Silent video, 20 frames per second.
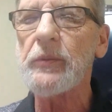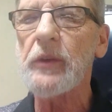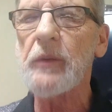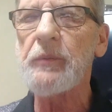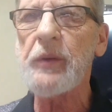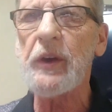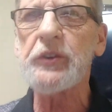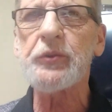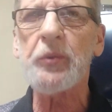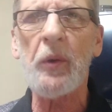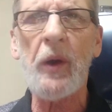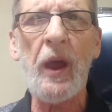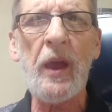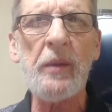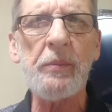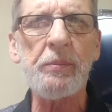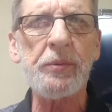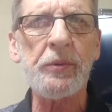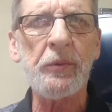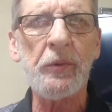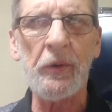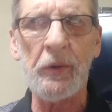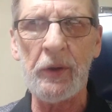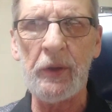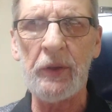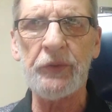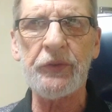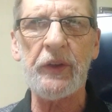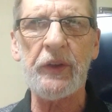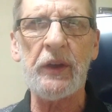if it's rape or
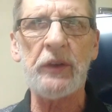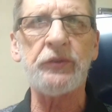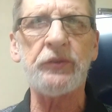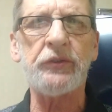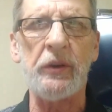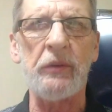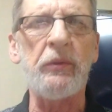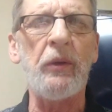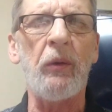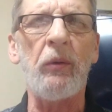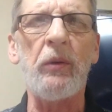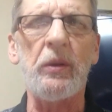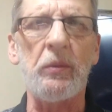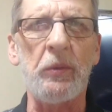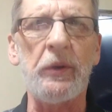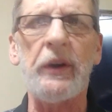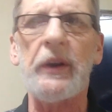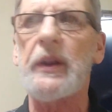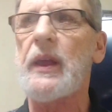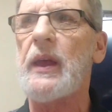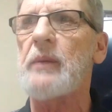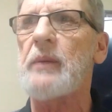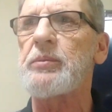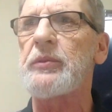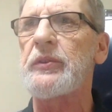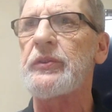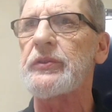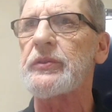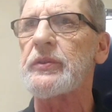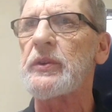incest, you know it when it
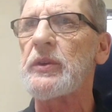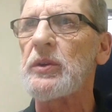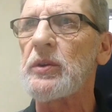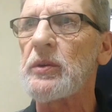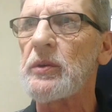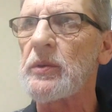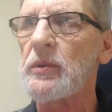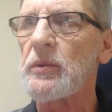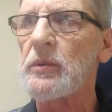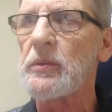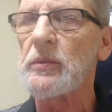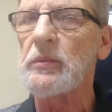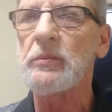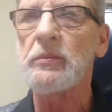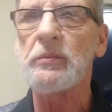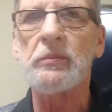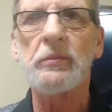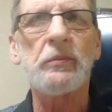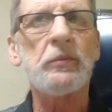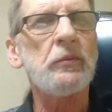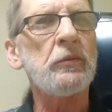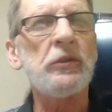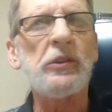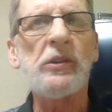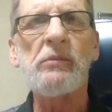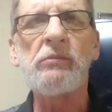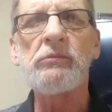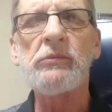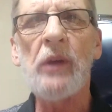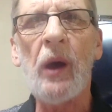happens.
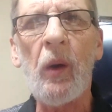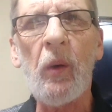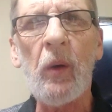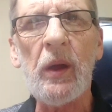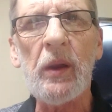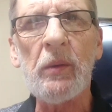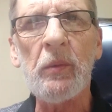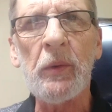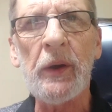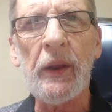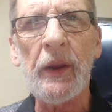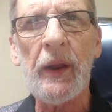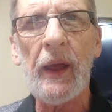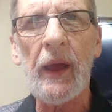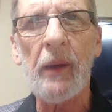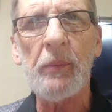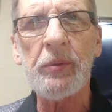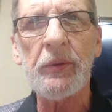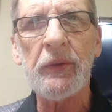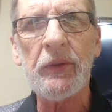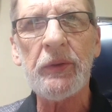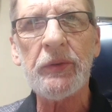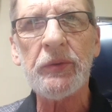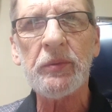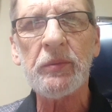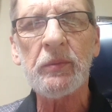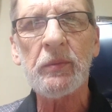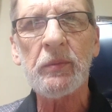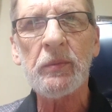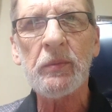You know it when it happens.